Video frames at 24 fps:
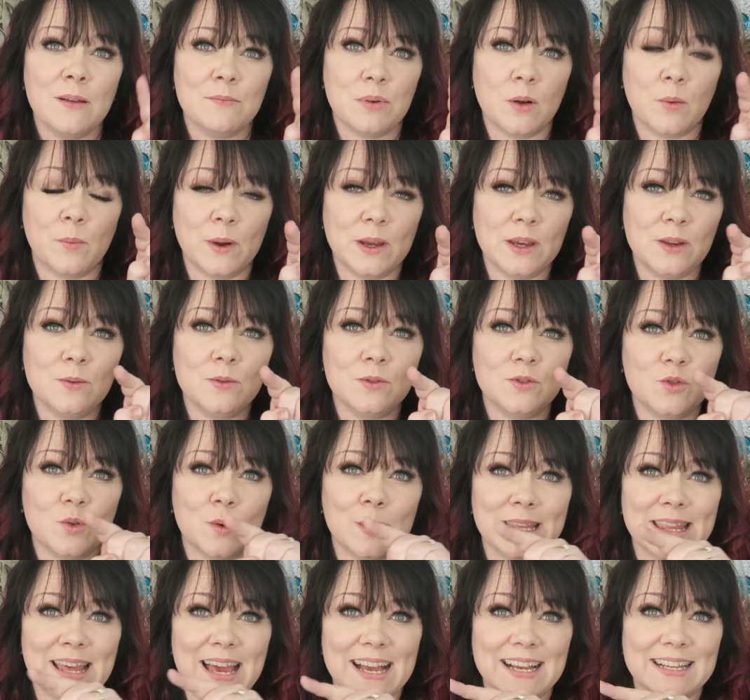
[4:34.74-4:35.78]
But when you are
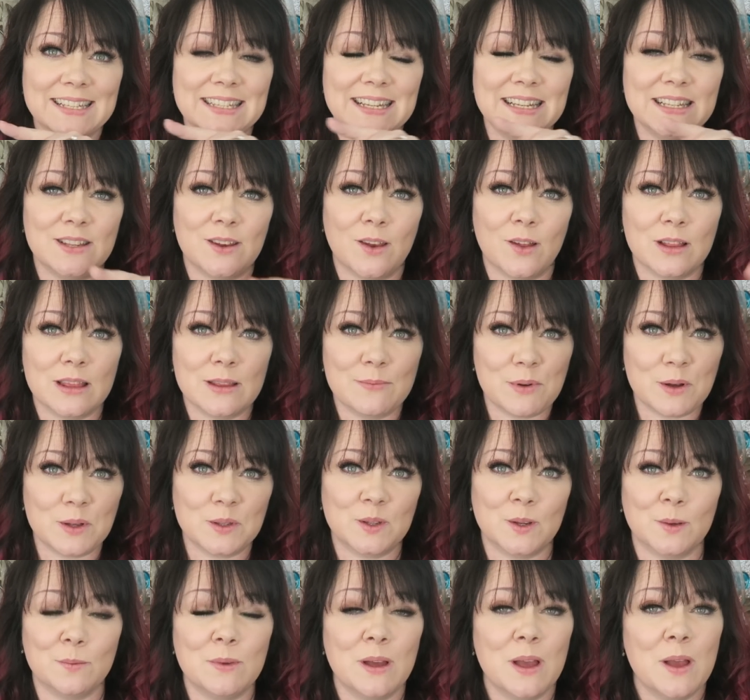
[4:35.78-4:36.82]
drawing axes along the
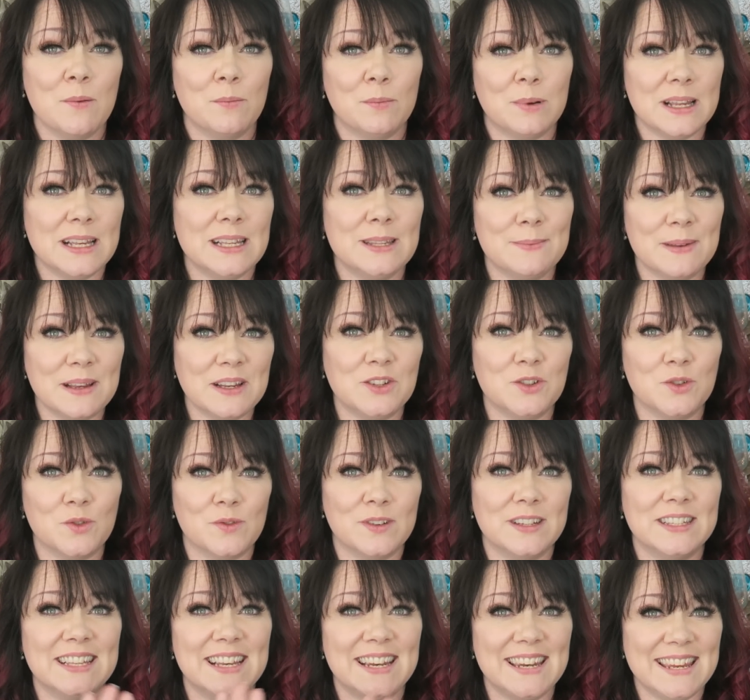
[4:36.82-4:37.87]
bottom, please make sure
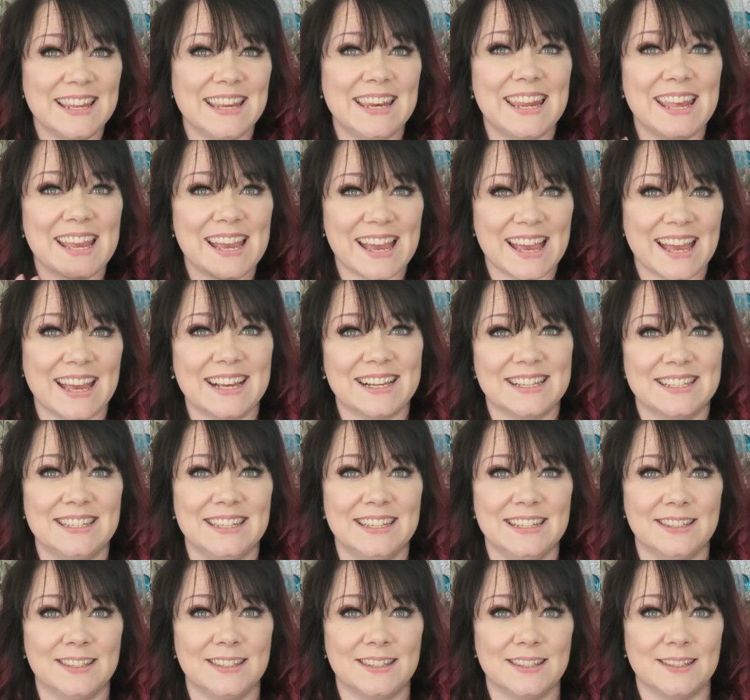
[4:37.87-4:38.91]
it's a linear
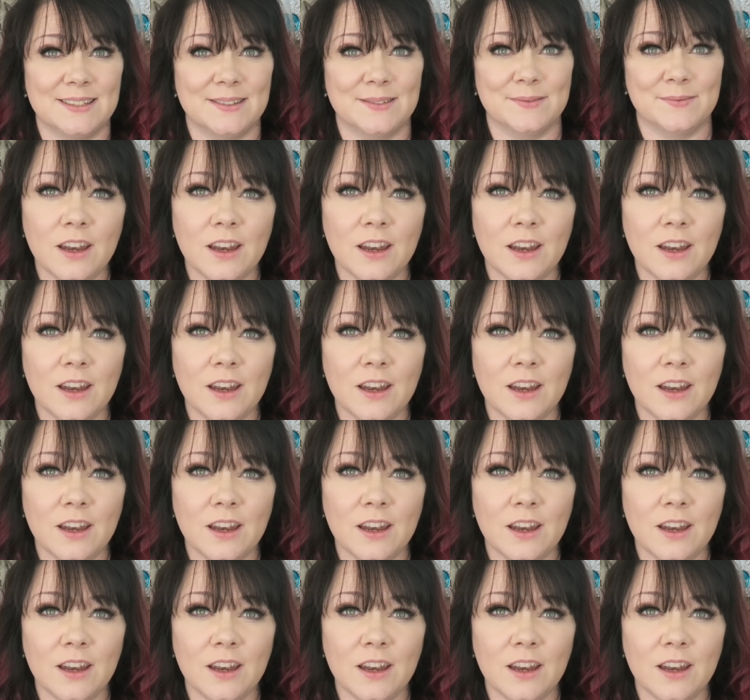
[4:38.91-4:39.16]
axis.